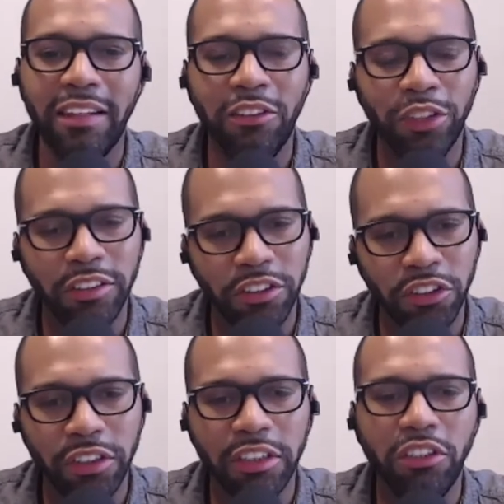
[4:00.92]
and then
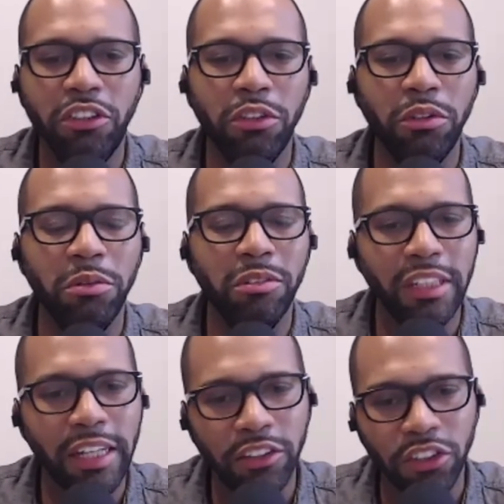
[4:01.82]
transitioning into
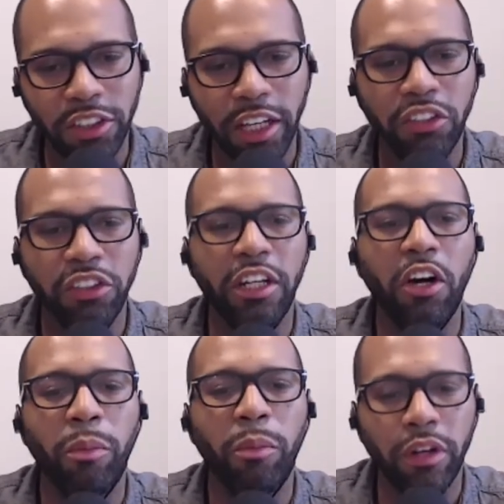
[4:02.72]
the education and
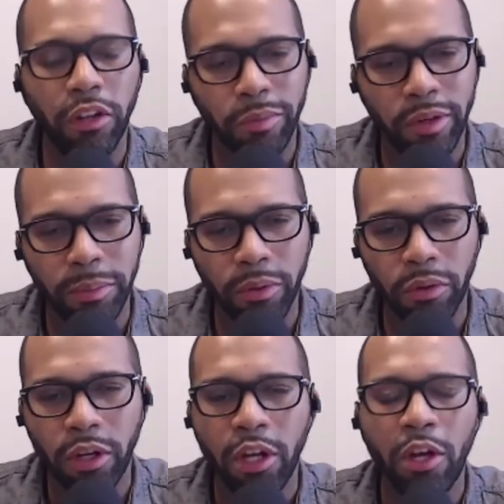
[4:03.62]
helping other
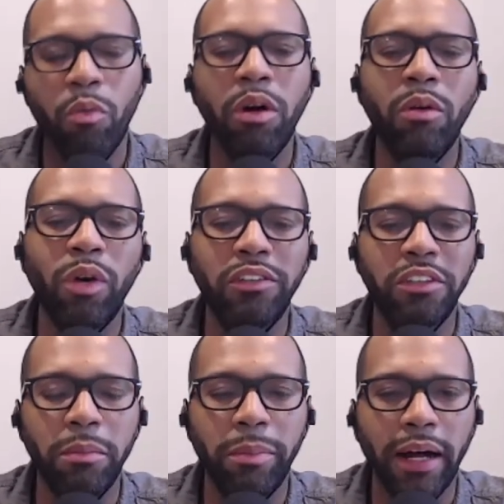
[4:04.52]
people. What was
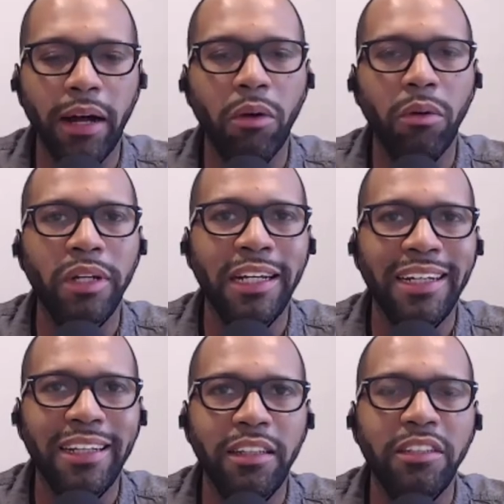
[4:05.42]
it about
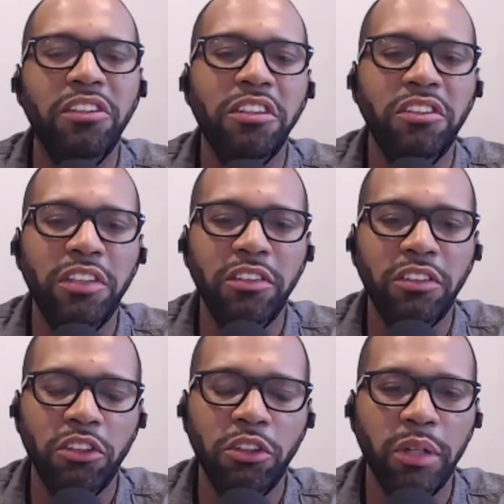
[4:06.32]
the success
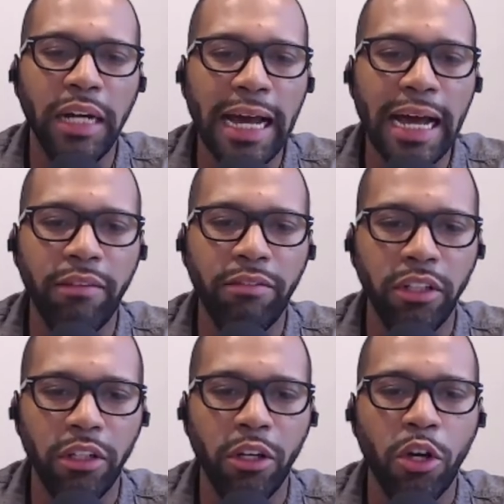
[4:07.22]
that you were
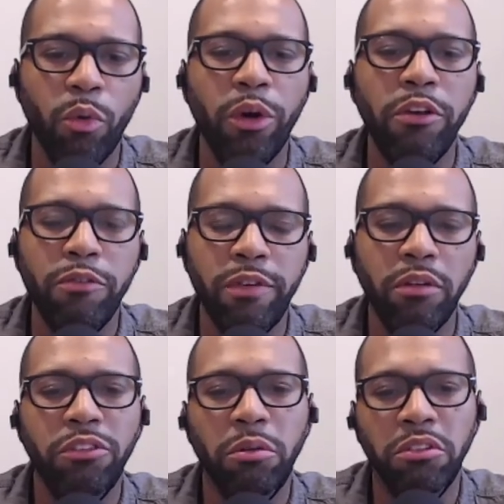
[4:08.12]
having where you
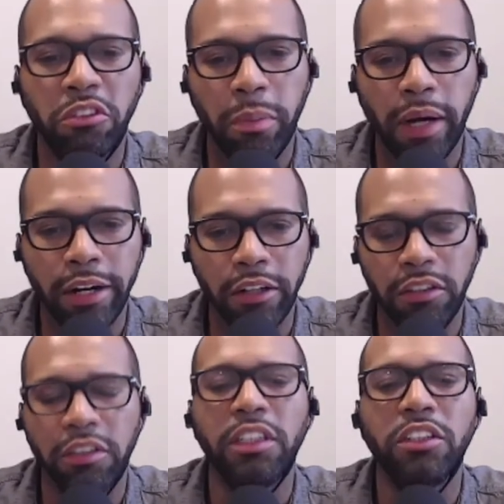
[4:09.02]
felt so inspired
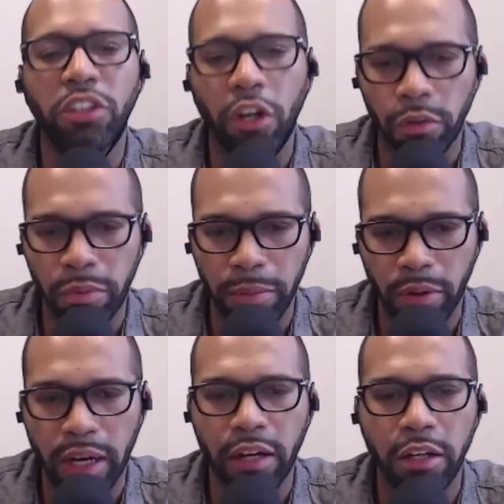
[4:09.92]
to teach other
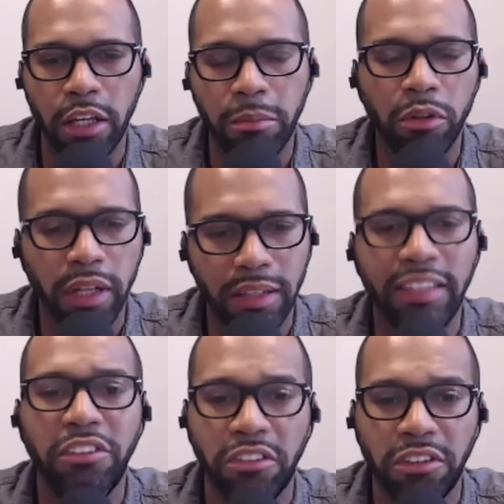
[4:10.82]
people how to emulate
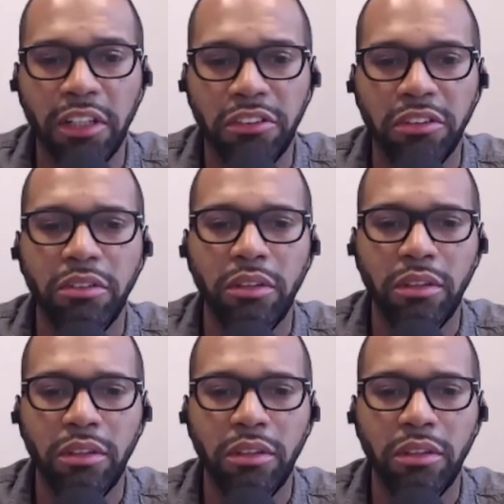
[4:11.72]
that success?